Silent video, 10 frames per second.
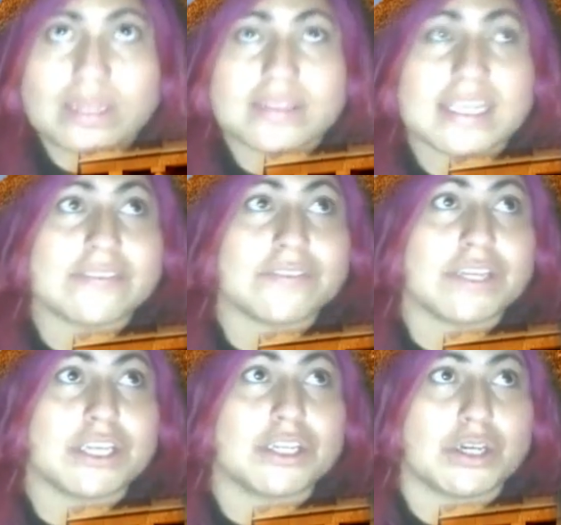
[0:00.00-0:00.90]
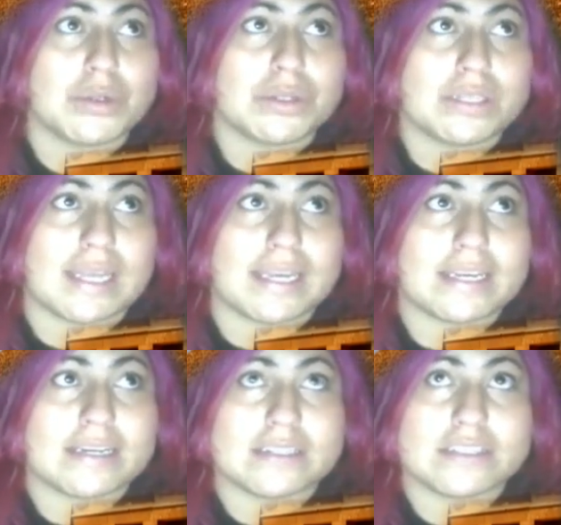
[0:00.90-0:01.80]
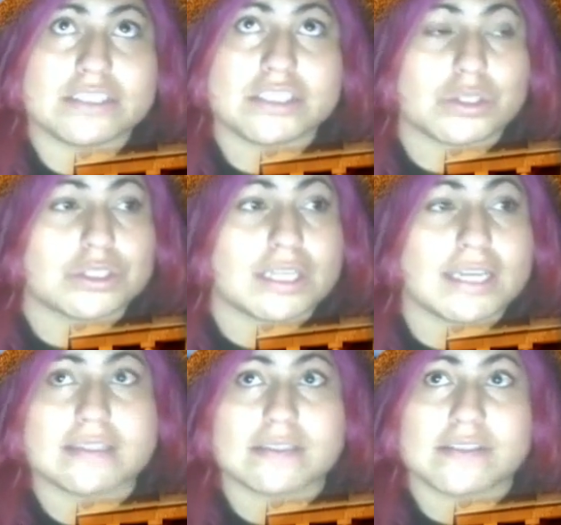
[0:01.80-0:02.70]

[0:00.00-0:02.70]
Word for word: think of you know like solar light